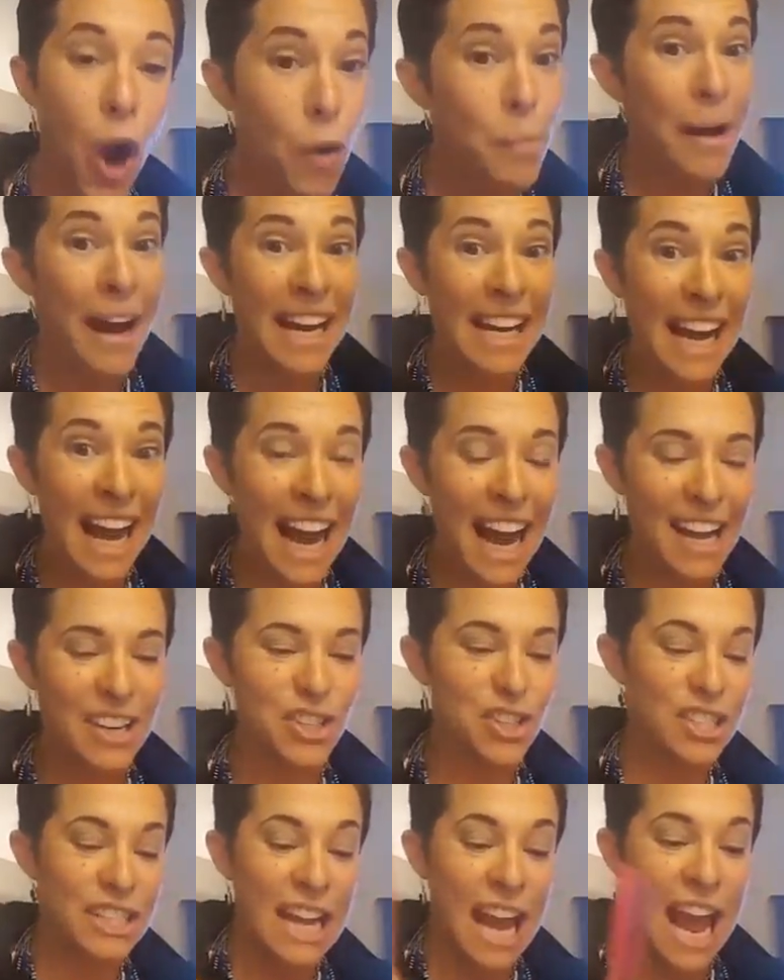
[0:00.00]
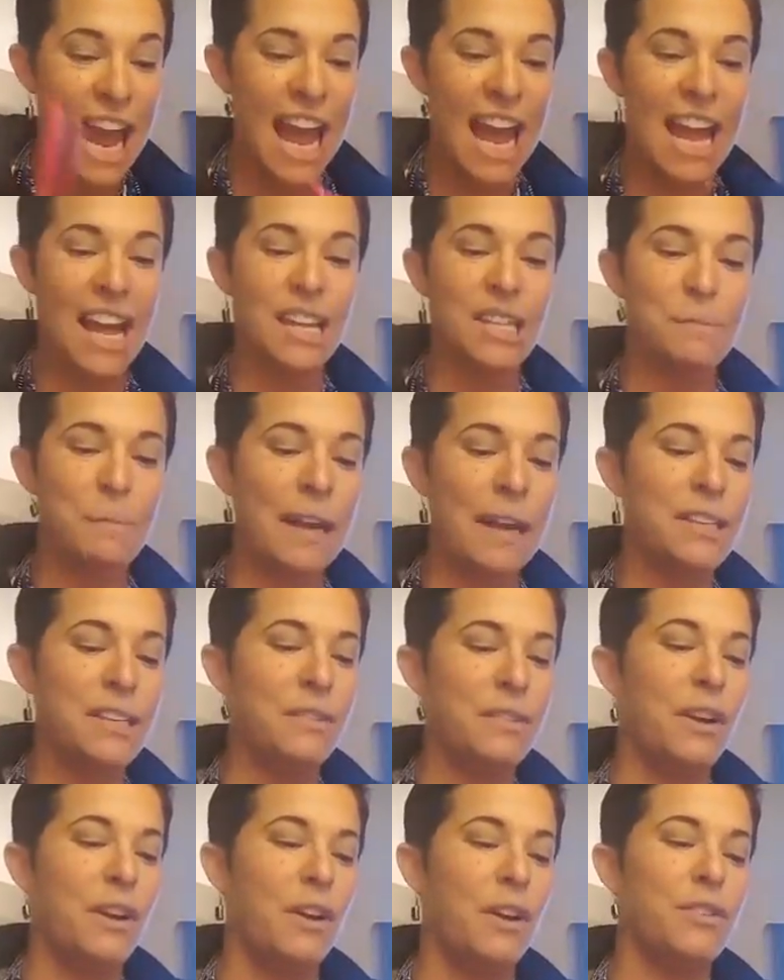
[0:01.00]
Oh my gosh, yay, Spice
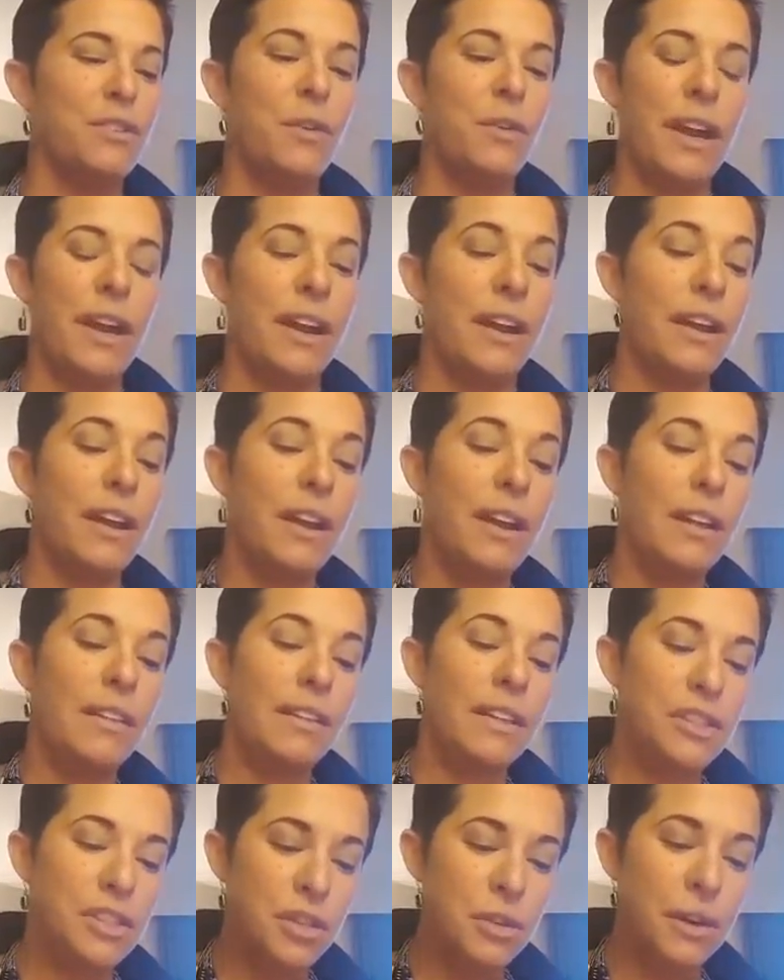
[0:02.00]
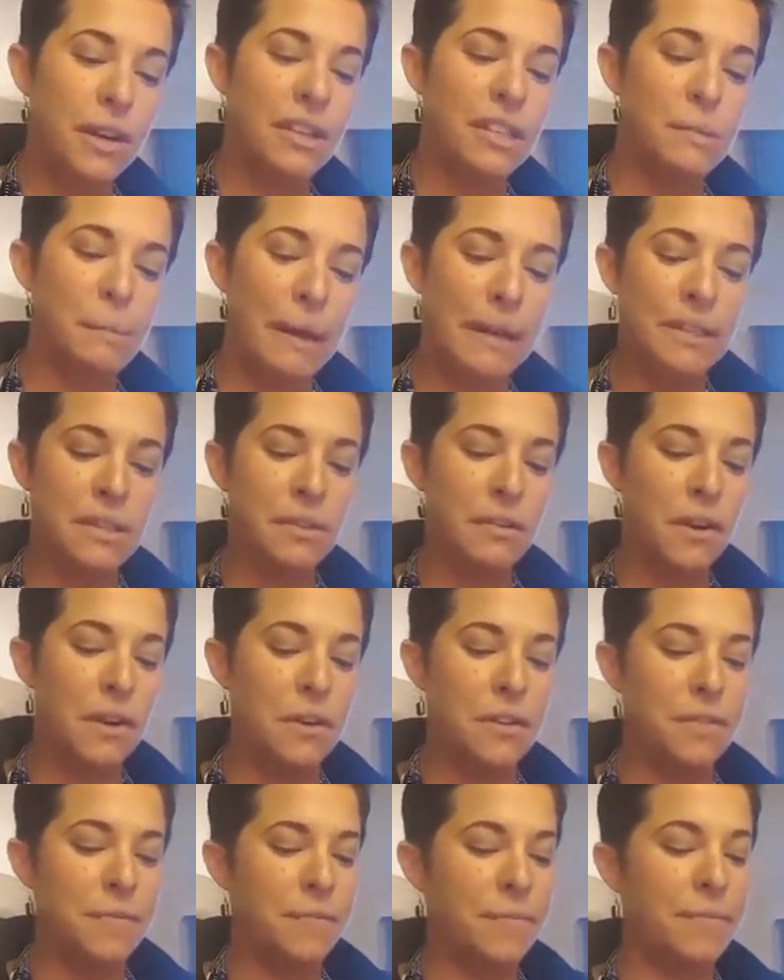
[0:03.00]
and Rose. Okay, let's do it, Spice and
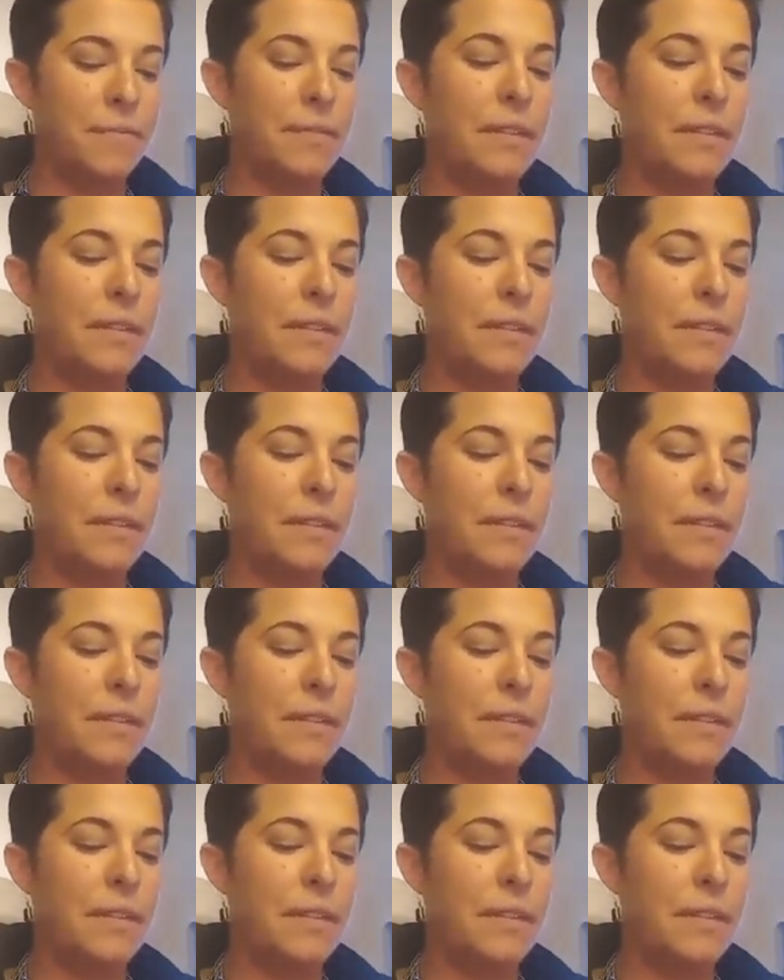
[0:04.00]
Rose. Do